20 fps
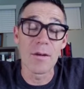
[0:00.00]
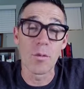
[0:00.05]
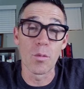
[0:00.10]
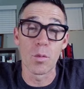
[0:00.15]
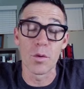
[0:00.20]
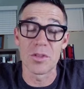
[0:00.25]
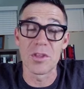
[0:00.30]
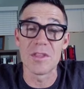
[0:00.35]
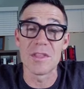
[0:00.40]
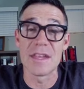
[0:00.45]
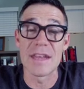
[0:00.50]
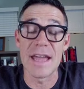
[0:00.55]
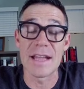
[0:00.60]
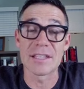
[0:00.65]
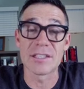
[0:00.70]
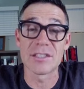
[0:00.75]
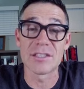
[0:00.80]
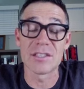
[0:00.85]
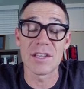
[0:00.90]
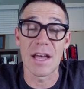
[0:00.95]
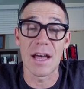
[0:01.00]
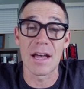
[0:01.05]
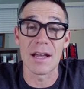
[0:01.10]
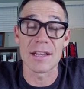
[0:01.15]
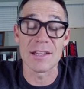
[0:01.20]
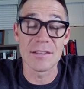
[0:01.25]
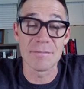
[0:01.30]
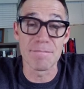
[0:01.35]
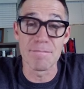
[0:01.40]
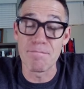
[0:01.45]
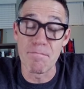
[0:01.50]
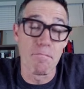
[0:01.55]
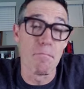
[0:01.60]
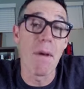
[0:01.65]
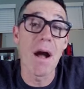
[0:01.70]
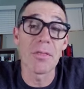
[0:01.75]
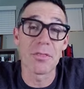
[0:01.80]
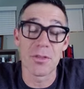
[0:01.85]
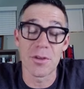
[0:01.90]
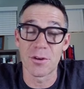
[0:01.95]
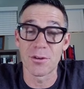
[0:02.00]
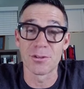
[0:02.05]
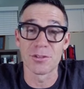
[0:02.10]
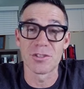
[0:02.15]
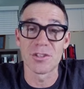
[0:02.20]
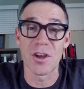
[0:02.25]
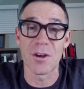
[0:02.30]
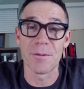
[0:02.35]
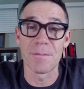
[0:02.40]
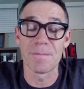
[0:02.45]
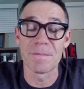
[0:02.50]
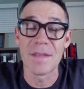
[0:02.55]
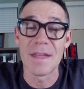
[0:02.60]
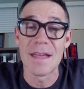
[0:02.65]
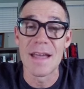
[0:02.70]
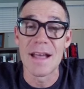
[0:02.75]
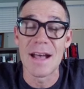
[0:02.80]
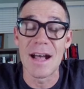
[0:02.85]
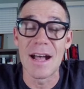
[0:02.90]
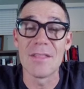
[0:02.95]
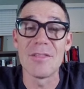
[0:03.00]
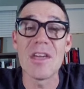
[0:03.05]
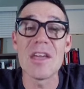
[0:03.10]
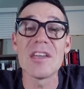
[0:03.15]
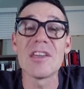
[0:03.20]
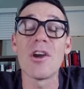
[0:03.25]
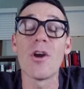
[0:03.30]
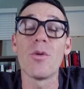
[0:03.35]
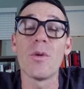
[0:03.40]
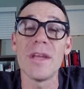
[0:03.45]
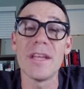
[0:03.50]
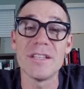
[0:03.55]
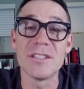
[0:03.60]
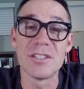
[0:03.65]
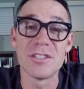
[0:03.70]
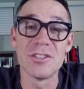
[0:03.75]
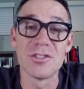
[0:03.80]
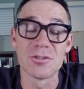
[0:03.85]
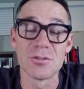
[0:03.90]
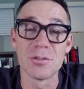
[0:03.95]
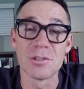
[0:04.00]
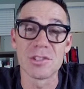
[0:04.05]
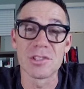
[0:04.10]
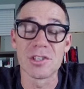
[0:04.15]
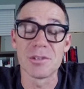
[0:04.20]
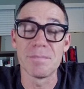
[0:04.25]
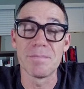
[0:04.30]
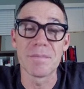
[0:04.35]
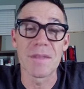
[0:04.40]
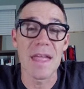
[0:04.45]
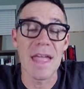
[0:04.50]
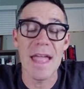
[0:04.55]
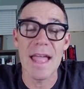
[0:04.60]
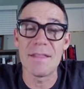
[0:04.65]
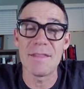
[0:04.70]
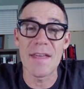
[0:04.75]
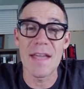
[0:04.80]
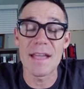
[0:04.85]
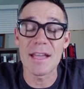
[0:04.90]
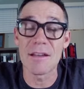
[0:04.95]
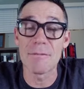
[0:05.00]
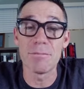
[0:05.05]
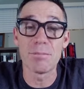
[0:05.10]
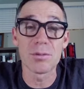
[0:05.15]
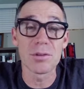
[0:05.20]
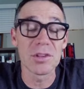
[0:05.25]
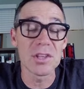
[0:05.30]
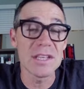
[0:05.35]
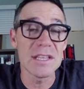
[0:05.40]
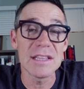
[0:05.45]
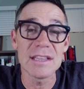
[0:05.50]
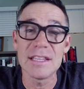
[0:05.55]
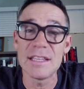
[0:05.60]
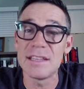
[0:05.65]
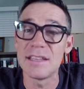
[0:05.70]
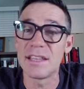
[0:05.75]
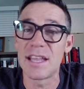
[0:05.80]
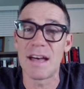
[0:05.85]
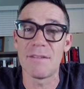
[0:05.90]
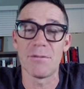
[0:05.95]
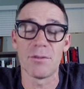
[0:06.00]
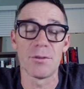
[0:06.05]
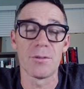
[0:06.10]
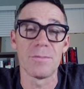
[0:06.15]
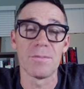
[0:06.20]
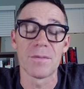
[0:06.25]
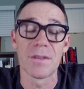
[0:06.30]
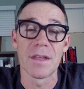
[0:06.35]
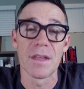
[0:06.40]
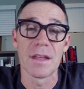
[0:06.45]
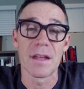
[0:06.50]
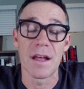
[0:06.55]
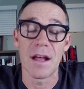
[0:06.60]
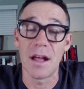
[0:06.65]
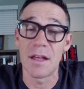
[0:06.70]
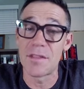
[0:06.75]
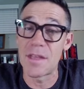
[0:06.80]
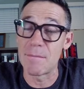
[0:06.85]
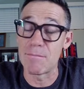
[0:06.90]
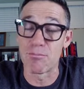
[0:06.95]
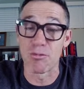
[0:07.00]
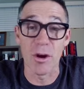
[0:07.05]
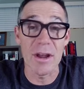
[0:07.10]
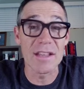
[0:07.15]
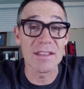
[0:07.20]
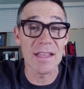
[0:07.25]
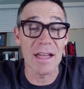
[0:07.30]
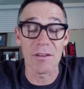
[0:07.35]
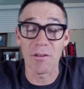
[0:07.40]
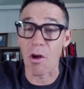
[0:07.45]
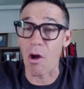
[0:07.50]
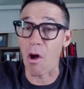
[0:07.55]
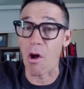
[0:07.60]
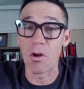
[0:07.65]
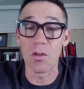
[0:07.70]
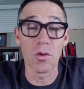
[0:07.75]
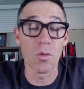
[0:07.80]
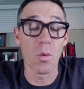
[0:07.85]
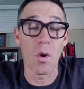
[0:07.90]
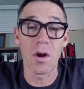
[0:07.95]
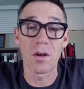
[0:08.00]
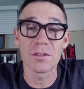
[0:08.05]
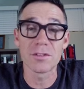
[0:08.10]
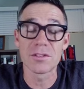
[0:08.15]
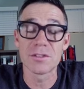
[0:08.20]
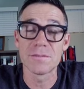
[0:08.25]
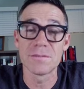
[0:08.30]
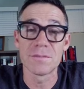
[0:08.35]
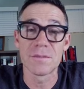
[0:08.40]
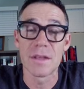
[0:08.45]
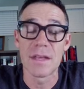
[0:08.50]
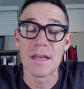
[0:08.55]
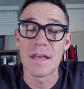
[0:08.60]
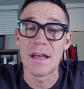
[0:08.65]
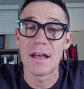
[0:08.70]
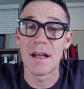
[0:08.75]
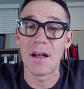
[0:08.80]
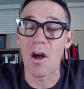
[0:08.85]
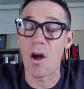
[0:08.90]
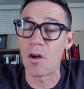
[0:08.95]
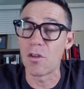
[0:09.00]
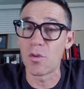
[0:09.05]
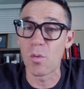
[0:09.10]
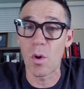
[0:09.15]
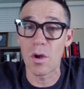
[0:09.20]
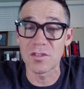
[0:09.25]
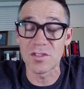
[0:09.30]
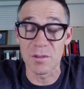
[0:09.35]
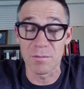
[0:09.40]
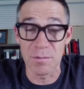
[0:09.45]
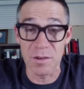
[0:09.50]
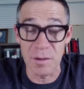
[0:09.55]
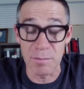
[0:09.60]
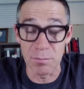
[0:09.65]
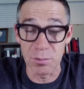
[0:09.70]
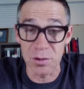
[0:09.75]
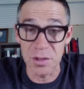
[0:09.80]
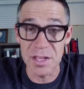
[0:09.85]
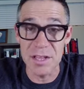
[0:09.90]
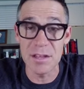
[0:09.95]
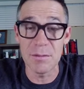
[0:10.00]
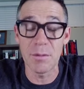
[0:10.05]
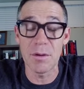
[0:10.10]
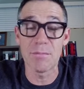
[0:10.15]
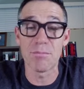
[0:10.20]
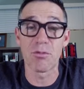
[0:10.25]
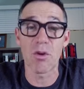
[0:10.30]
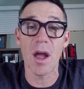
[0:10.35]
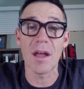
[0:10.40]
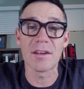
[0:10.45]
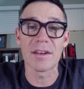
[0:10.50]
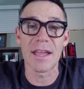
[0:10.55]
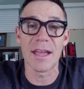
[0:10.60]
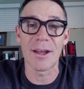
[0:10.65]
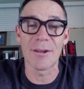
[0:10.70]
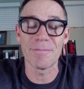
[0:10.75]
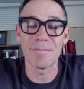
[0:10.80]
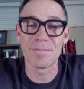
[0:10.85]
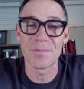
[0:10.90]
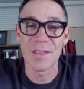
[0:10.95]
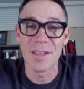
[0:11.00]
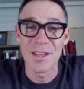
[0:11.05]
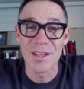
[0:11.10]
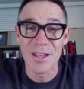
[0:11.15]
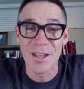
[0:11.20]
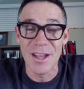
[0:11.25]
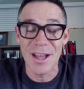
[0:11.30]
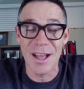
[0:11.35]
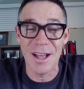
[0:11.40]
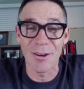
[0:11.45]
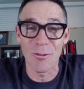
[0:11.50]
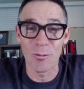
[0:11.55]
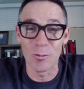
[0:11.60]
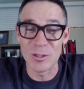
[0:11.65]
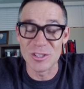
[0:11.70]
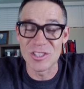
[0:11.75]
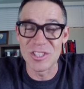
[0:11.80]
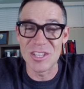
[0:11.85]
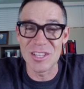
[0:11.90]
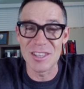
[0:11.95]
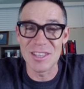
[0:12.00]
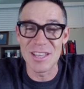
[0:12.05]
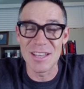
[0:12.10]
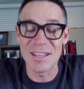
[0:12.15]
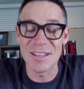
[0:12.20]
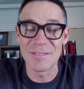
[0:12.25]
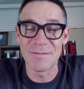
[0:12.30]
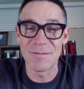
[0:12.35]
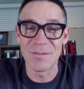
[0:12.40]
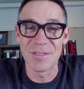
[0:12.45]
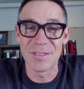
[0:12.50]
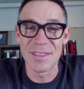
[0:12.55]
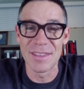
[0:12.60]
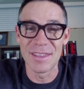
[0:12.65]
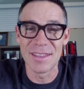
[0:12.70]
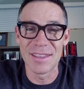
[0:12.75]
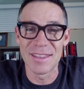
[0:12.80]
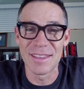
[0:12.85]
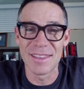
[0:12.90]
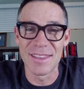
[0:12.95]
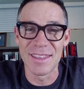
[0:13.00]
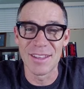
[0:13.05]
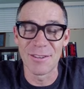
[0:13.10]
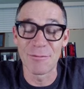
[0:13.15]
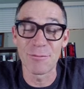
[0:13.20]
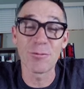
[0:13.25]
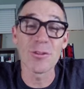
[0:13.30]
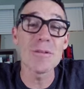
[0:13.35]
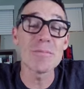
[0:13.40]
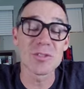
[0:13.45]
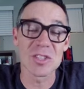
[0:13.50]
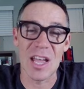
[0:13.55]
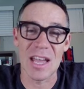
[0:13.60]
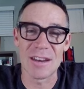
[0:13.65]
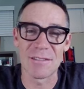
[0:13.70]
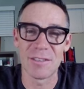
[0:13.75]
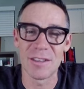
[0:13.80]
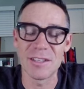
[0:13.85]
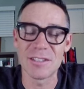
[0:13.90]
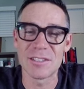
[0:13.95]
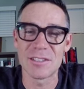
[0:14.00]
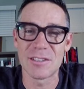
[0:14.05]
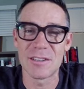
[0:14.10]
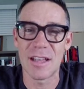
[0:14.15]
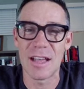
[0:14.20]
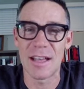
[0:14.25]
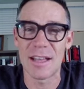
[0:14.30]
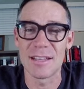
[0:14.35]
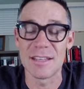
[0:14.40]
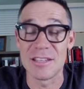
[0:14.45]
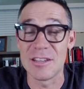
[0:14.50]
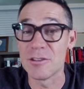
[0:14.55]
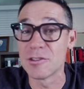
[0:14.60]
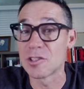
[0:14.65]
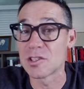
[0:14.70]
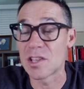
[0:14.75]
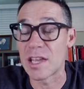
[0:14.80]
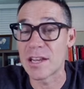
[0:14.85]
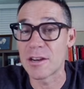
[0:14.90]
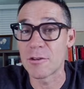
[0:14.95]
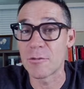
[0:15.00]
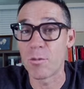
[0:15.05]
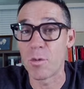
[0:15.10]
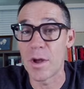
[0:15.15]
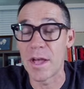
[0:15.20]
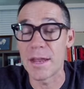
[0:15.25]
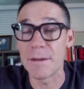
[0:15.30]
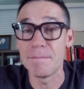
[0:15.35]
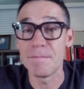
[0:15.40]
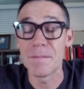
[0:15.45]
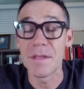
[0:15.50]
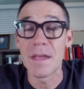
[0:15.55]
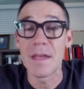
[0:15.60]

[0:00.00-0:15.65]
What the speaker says: Within the next month or so, they go into Jerusalem and they completely level. They break down all the walls. All the walls have completely been brought down. We see the flip side of this years later when